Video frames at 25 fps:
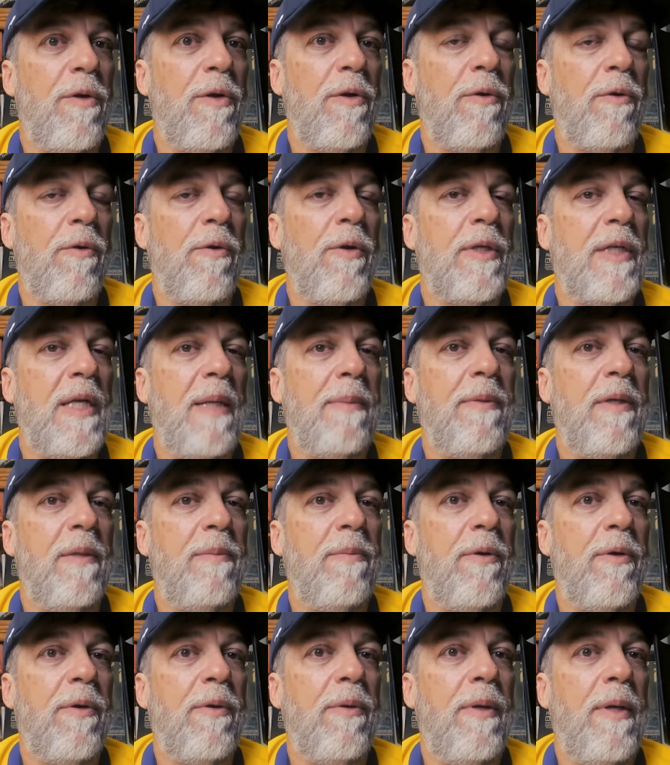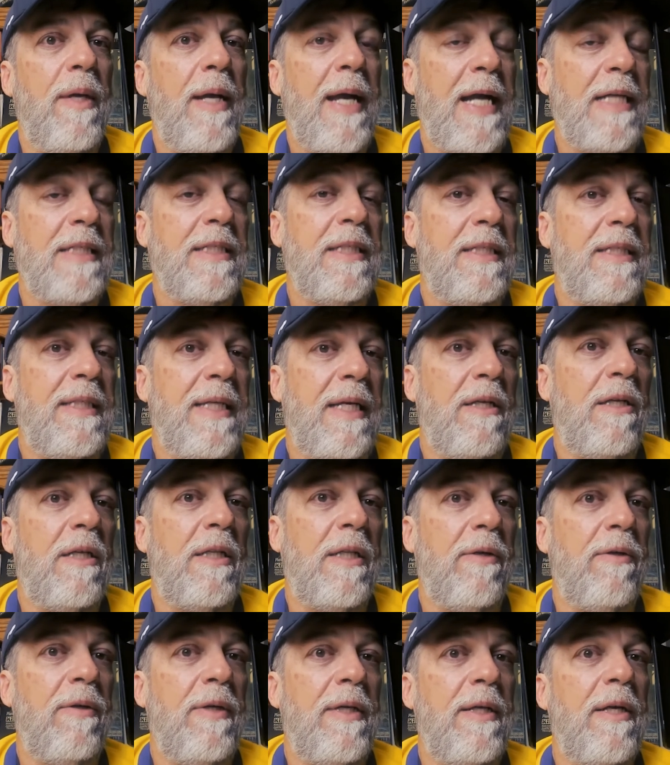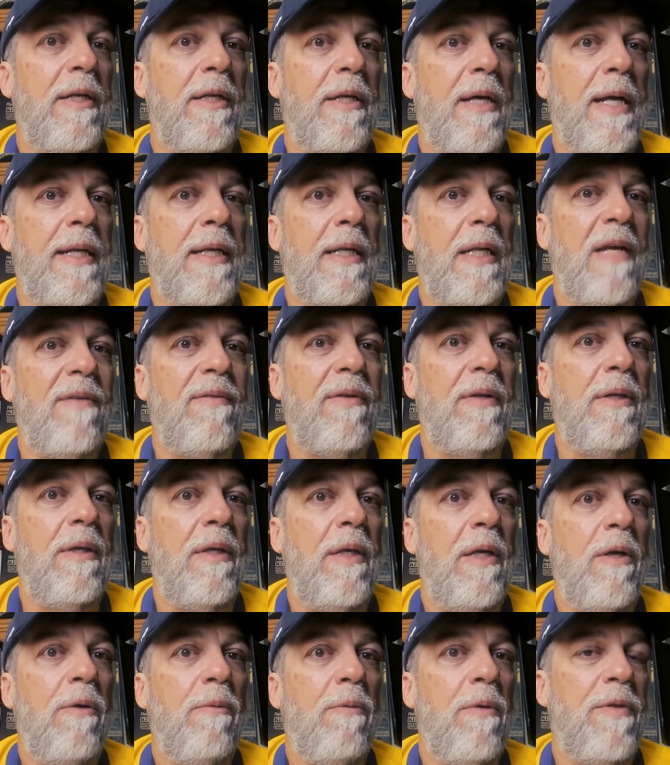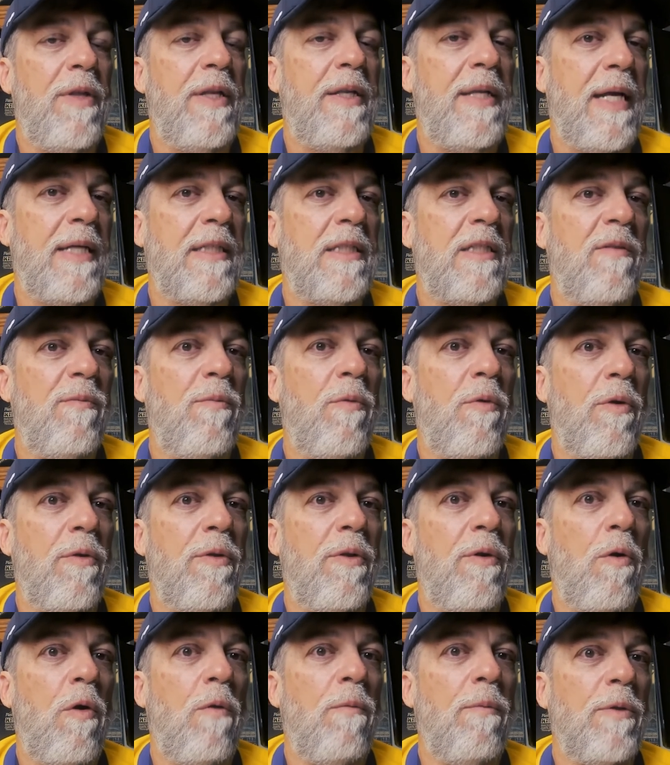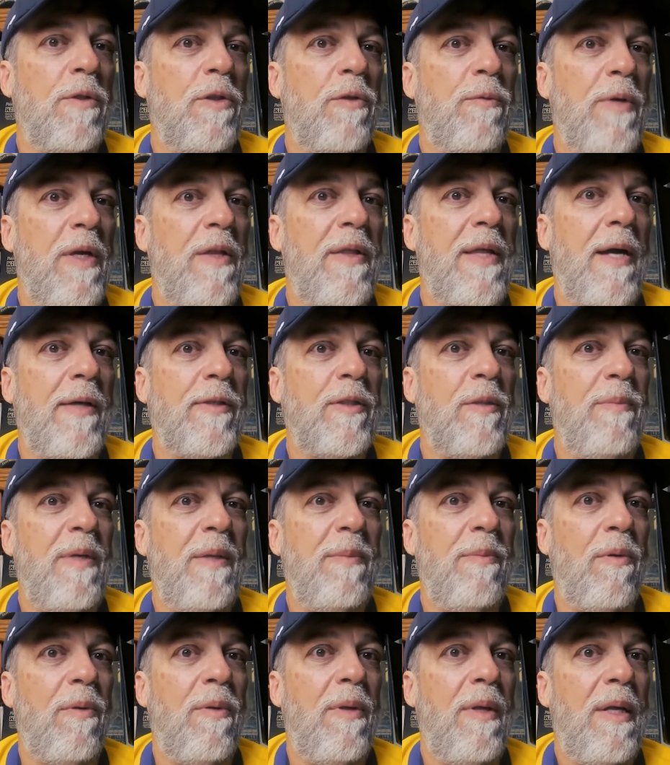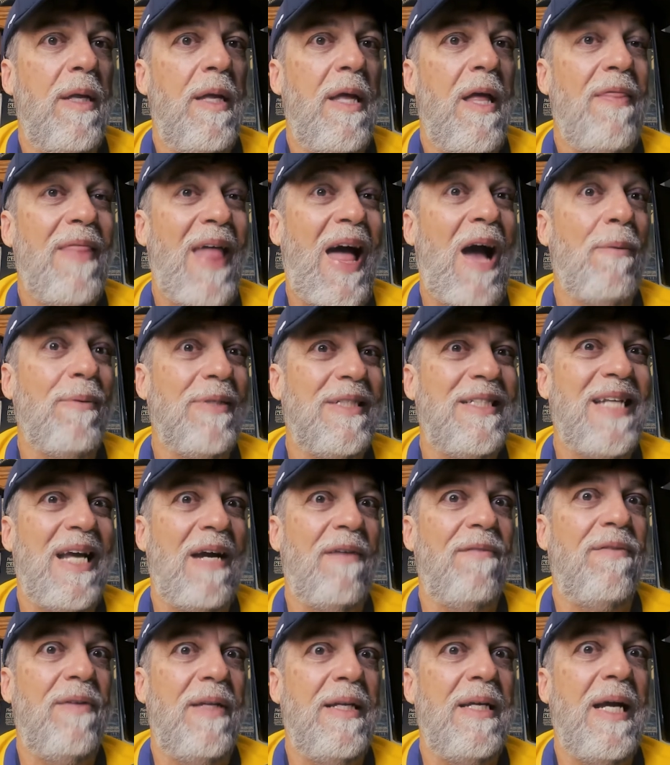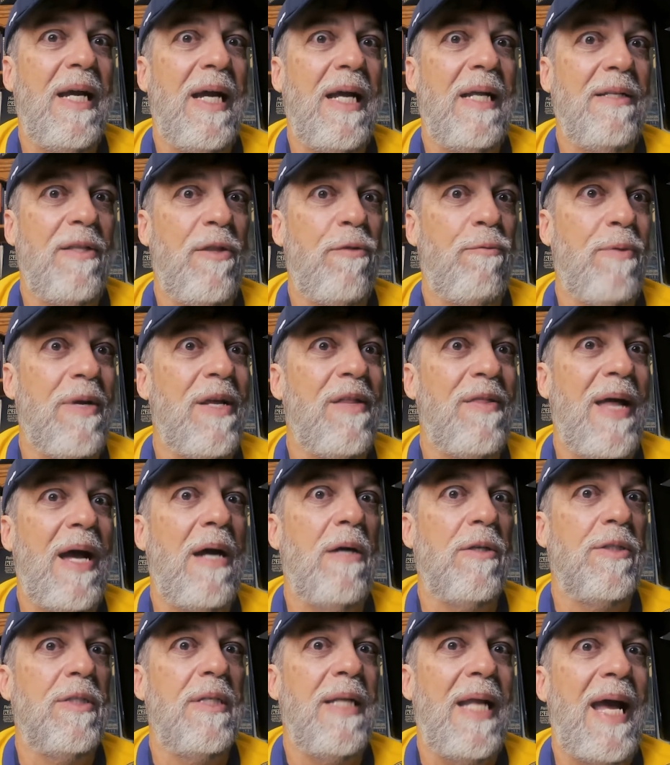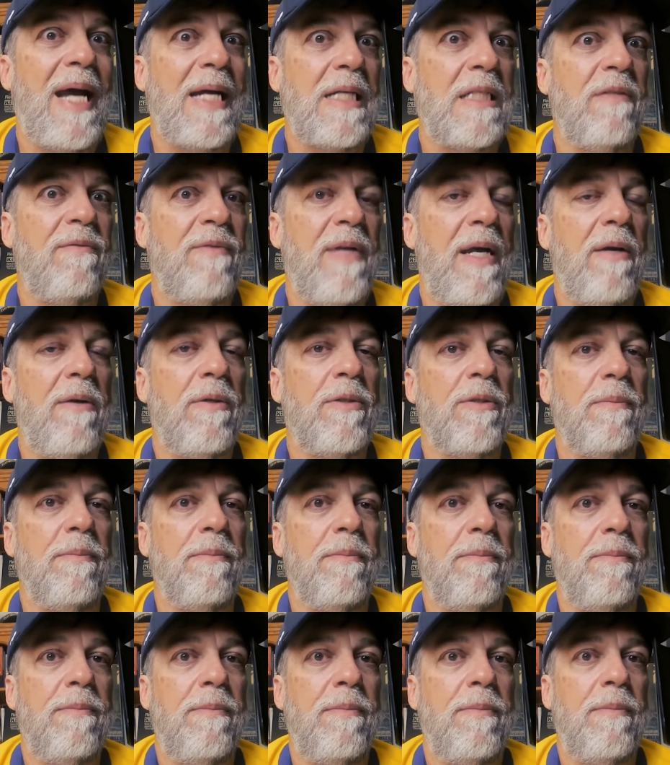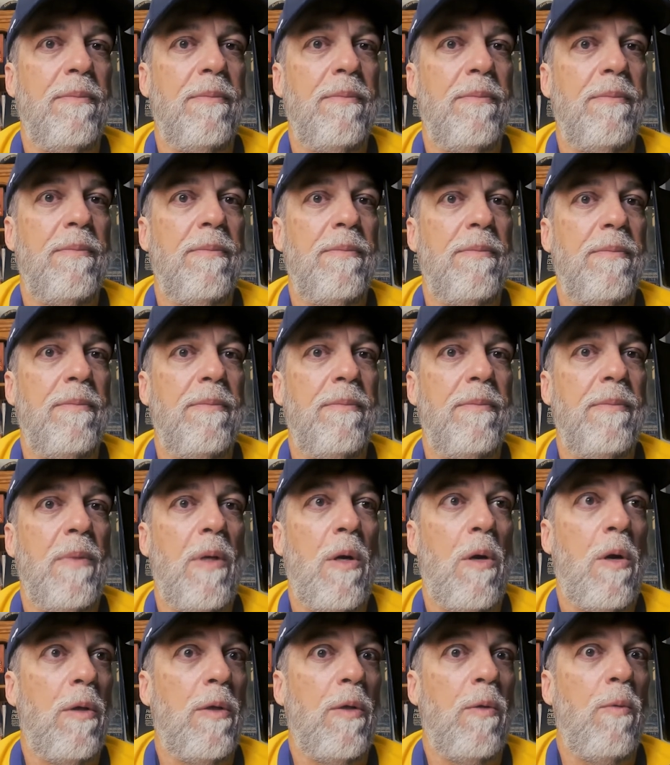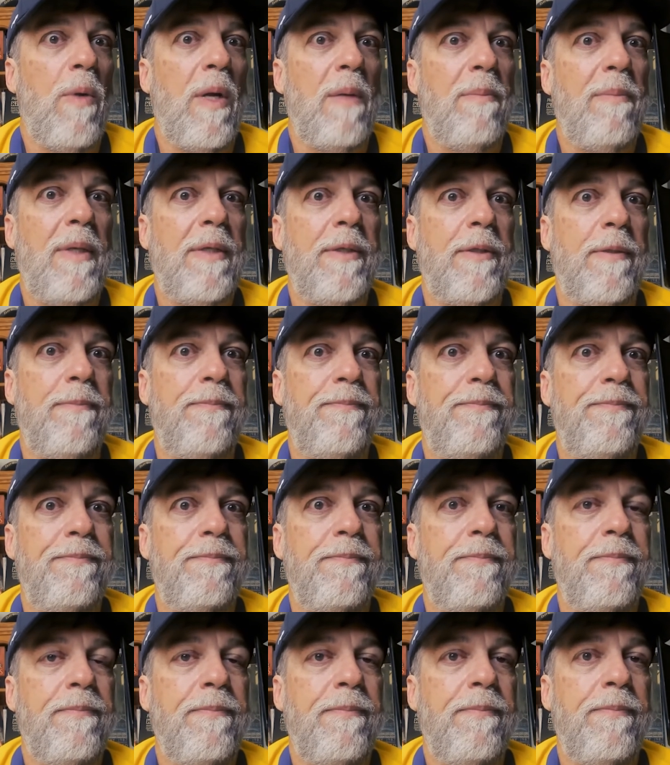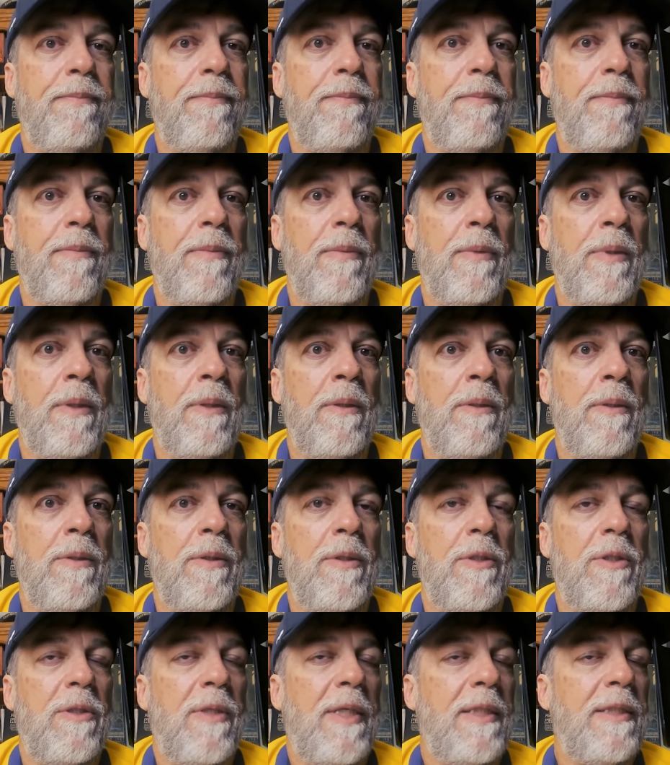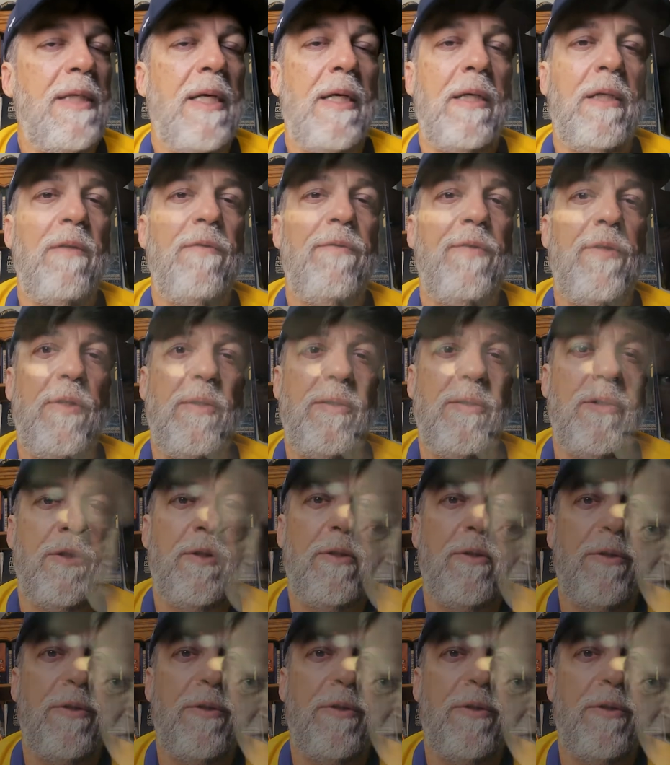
murder or attempted murder, as it did clearly on 9/11 with the deaths of more than almost 3,000 people. That was definitely 3,000 acts of terrorism, all in one bundle. So let's not confuse the